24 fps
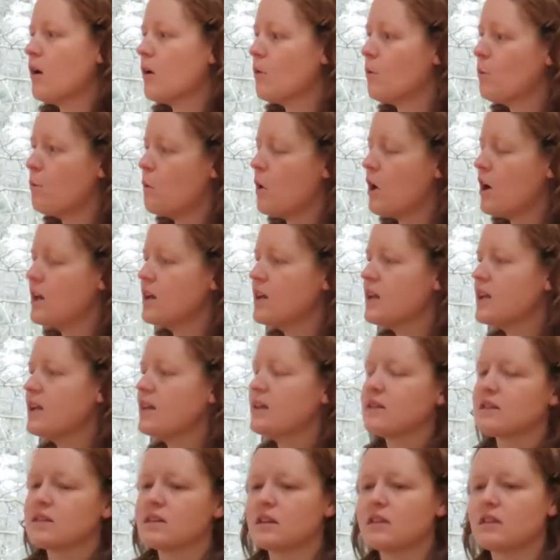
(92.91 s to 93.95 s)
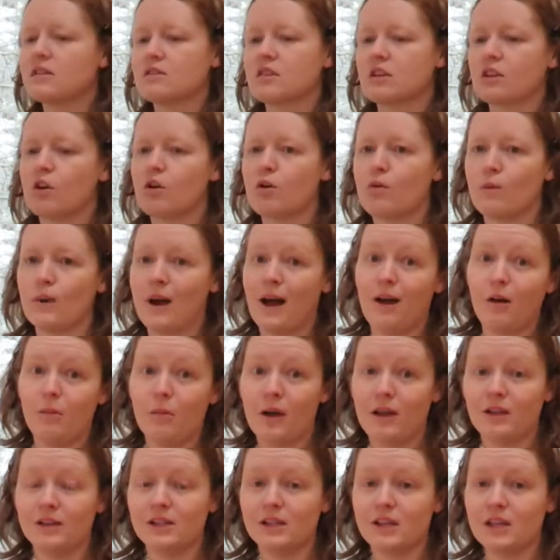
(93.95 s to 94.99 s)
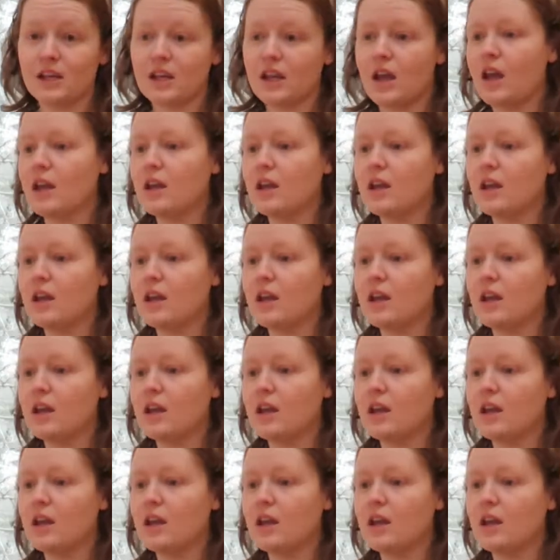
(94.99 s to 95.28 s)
One is that there's a chorale melody,